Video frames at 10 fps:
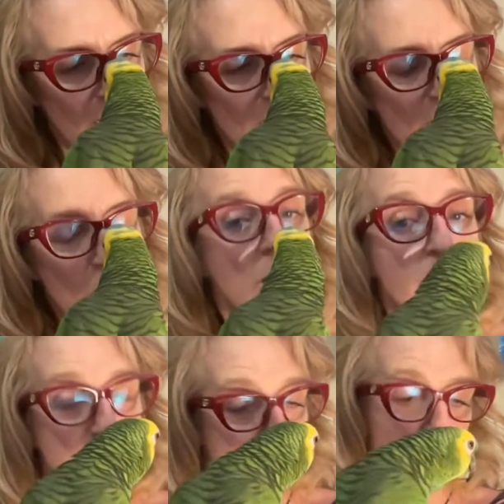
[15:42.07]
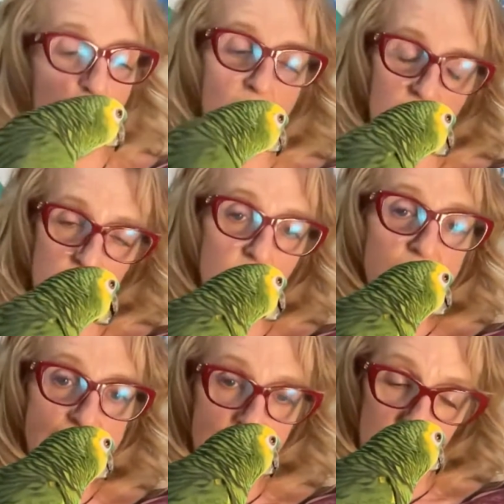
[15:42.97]
You have been a brat all
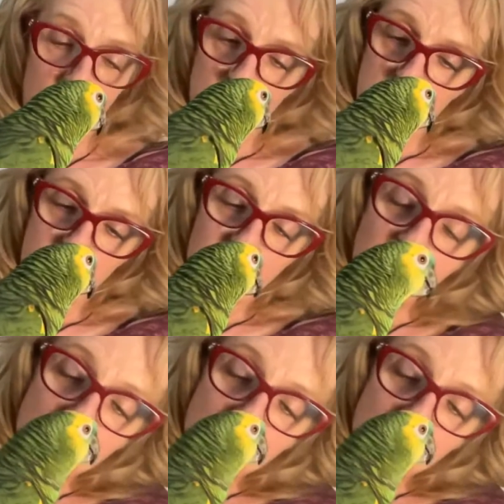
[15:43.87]
day and